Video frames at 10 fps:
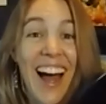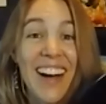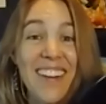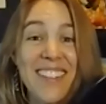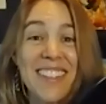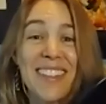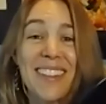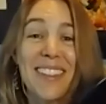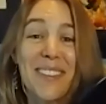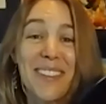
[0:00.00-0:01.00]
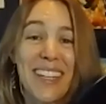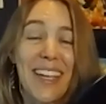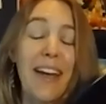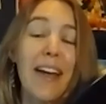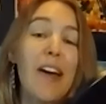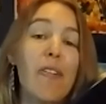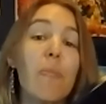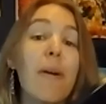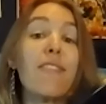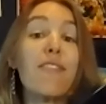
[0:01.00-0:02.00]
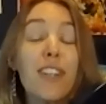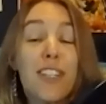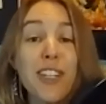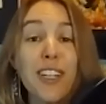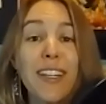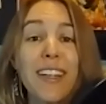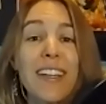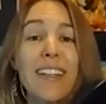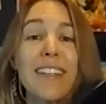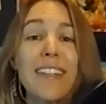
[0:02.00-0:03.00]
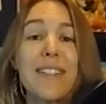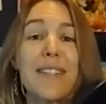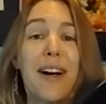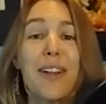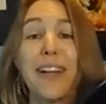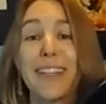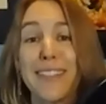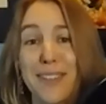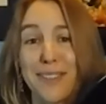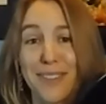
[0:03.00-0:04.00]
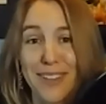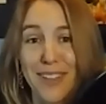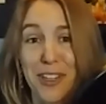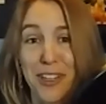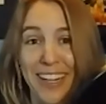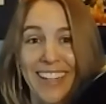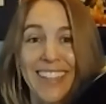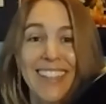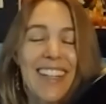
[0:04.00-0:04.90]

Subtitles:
Absolutely. Well, my vision is a lot easier than the journey.